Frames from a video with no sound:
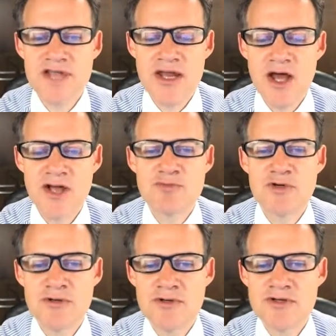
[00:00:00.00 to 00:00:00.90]
and
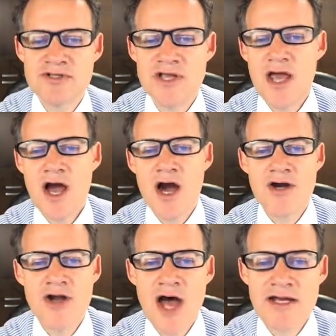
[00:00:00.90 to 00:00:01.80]
entrepreneurs are
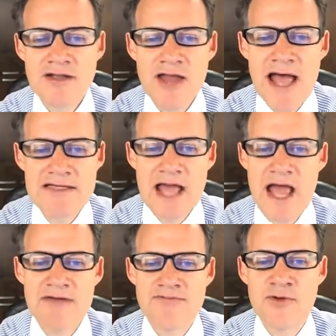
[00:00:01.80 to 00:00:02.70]
not glass
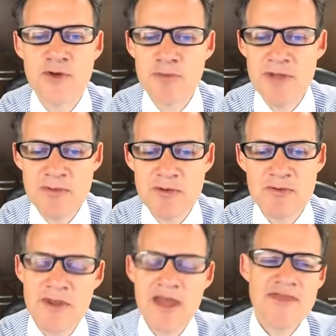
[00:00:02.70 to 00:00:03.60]
half full people.